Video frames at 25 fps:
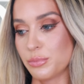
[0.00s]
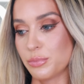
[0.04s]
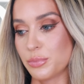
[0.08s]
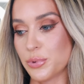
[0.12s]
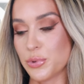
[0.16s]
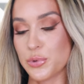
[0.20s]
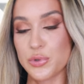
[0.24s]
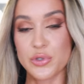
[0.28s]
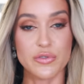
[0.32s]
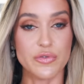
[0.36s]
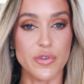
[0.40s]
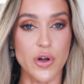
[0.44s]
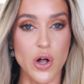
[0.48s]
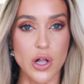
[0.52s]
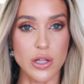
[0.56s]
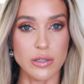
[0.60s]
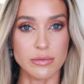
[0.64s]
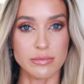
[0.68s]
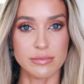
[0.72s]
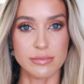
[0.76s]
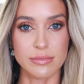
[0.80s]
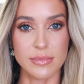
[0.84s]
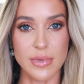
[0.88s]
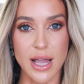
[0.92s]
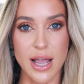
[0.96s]
Bouzeval,
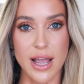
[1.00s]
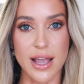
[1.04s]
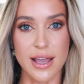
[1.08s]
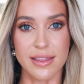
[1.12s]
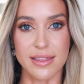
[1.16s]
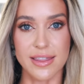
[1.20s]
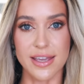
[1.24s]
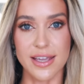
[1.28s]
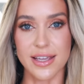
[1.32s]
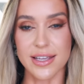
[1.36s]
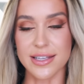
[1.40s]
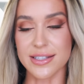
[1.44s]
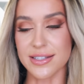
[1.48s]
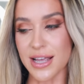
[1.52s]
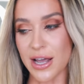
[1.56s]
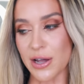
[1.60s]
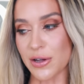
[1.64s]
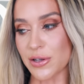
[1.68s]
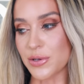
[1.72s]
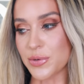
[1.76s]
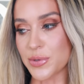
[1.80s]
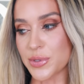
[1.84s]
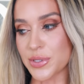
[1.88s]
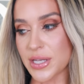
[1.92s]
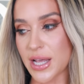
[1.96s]
I think is how
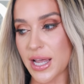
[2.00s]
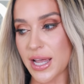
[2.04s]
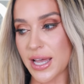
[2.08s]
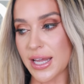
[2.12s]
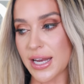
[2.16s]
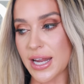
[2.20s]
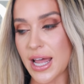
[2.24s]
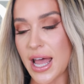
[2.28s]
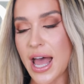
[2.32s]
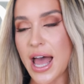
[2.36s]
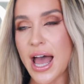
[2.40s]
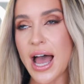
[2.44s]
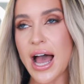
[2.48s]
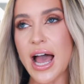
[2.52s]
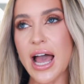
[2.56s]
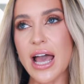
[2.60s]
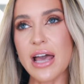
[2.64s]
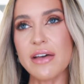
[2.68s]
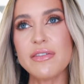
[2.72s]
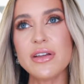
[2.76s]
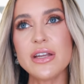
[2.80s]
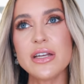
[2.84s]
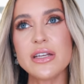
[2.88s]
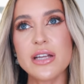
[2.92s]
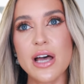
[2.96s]
you say it. I
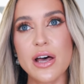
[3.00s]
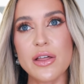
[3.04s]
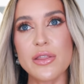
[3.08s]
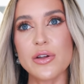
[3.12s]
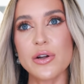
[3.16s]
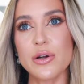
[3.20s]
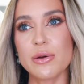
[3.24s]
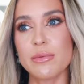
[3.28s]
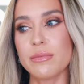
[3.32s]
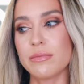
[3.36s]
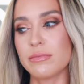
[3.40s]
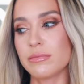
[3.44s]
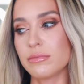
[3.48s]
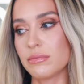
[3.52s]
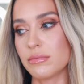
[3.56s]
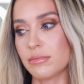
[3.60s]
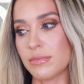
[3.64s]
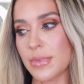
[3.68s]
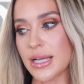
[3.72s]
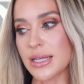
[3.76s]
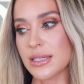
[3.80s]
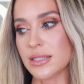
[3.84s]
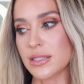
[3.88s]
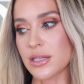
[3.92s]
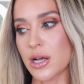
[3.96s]
have another
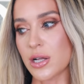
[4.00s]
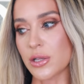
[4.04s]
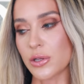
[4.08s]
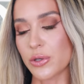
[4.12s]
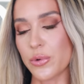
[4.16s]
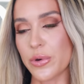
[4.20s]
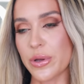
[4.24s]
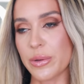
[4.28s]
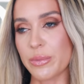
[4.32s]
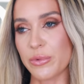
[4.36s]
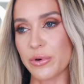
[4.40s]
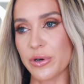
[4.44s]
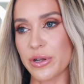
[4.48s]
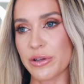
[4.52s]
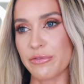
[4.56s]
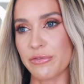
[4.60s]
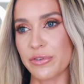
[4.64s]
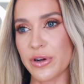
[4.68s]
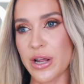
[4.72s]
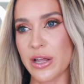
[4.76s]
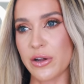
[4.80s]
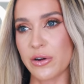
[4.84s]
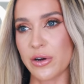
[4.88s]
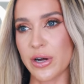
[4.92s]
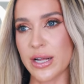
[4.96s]
Maison Louis-Marie
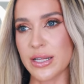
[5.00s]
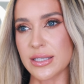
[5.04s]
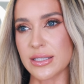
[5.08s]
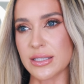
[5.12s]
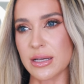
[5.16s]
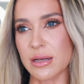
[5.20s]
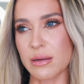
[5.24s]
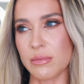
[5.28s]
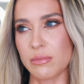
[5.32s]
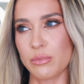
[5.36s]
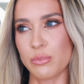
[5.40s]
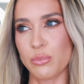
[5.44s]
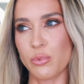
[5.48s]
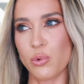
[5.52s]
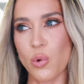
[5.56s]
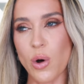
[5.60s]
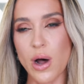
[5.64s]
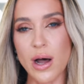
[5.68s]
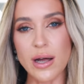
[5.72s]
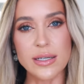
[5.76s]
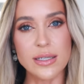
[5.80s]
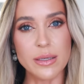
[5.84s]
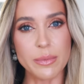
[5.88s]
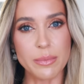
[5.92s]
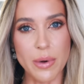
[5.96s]
fragrance,
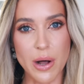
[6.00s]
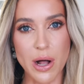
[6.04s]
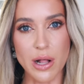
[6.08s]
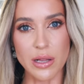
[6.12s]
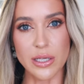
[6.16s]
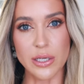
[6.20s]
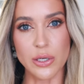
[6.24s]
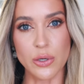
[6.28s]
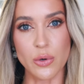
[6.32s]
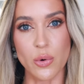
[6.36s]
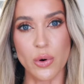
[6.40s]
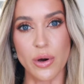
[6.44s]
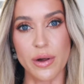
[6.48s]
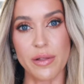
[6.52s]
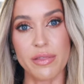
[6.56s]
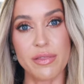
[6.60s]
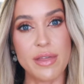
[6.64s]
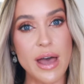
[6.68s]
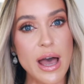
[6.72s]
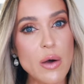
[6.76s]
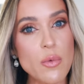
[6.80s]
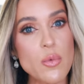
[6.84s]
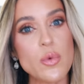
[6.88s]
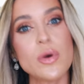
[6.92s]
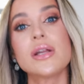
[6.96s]
Bois de Ballancourt.
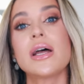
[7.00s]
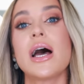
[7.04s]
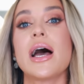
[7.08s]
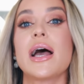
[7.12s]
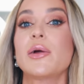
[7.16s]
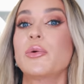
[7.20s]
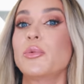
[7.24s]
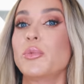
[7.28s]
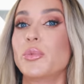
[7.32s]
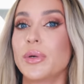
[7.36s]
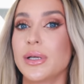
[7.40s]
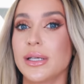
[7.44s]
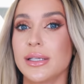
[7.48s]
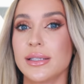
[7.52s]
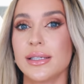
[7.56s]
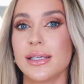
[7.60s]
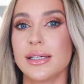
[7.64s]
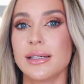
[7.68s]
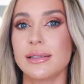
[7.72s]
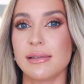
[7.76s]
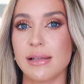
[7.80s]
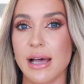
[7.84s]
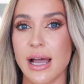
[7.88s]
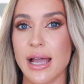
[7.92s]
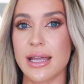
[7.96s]
That one I
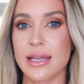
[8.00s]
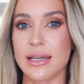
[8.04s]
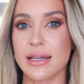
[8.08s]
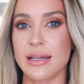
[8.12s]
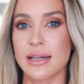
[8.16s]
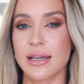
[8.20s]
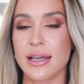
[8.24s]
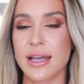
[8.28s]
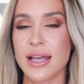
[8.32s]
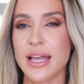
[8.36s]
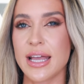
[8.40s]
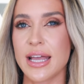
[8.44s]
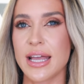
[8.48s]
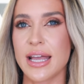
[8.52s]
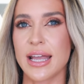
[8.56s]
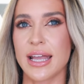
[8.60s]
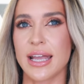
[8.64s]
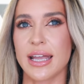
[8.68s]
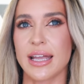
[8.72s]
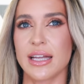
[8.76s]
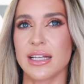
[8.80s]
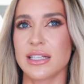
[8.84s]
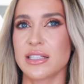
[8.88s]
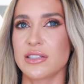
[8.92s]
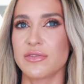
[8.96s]
really like.
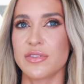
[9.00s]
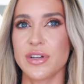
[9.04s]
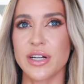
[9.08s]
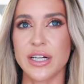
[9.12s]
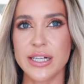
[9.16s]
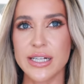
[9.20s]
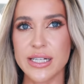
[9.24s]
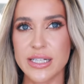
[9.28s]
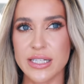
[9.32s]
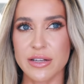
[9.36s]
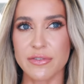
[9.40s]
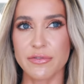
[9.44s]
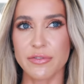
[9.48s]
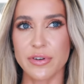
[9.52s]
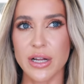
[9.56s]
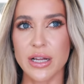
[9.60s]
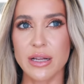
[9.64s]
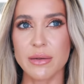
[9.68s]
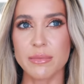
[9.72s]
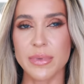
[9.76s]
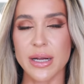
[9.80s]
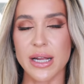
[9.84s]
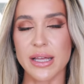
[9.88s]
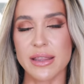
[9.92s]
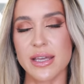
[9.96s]
It's very
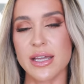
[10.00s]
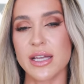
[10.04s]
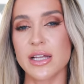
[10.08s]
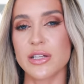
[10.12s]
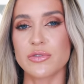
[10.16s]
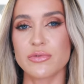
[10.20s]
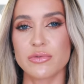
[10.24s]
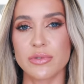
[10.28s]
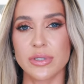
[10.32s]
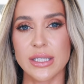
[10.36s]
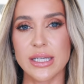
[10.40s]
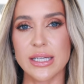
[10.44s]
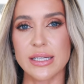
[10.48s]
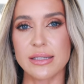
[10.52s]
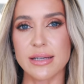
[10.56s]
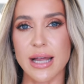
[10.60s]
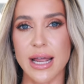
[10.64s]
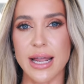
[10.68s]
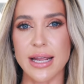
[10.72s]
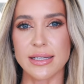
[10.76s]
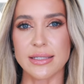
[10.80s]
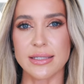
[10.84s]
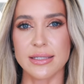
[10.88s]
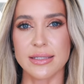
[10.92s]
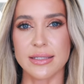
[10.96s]
different, but I think it's really
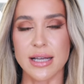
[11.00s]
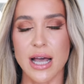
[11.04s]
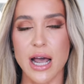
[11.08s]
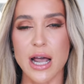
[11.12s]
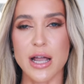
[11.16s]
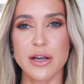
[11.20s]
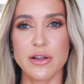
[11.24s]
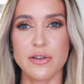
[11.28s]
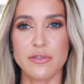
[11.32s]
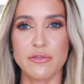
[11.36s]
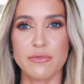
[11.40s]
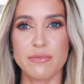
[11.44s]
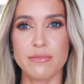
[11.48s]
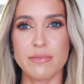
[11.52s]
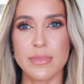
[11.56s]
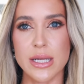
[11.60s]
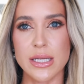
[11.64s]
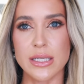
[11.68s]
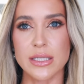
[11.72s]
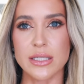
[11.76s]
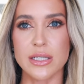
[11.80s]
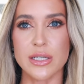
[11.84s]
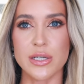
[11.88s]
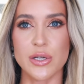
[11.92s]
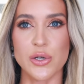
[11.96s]
nice. It's kind of
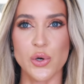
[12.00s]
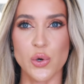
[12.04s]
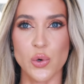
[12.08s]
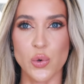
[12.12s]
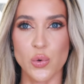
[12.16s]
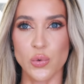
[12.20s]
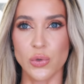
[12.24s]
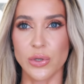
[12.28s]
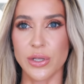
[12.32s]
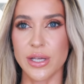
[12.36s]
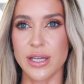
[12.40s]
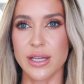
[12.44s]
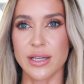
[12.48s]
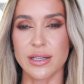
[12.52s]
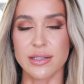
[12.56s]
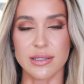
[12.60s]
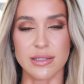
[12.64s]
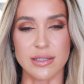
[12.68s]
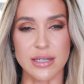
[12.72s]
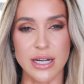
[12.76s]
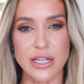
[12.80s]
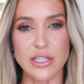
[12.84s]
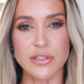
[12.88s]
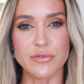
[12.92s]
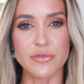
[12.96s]
minty, cooling. It's
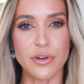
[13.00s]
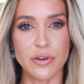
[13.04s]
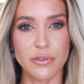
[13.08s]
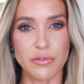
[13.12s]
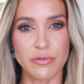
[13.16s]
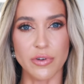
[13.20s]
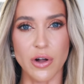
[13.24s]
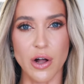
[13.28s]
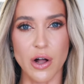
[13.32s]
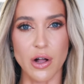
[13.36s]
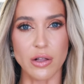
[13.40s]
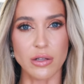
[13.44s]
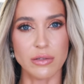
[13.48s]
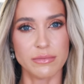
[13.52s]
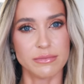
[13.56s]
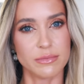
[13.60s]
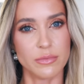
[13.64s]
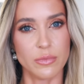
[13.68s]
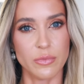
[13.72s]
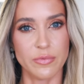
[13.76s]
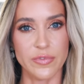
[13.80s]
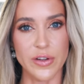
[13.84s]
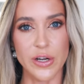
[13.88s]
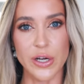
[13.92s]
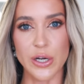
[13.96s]
nice for fall,
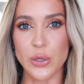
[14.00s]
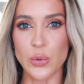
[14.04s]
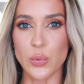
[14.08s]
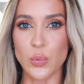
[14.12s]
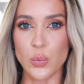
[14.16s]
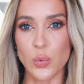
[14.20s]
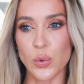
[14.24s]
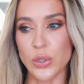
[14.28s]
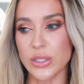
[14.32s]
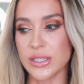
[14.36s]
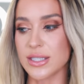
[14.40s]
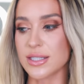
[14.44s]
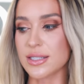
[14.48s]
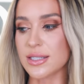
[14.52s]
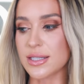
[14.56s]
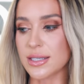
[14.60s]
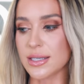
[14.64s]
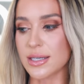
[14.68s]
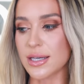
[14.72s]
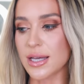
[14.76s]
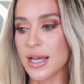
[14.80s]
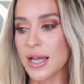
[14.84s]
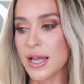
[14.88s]
very woodsy.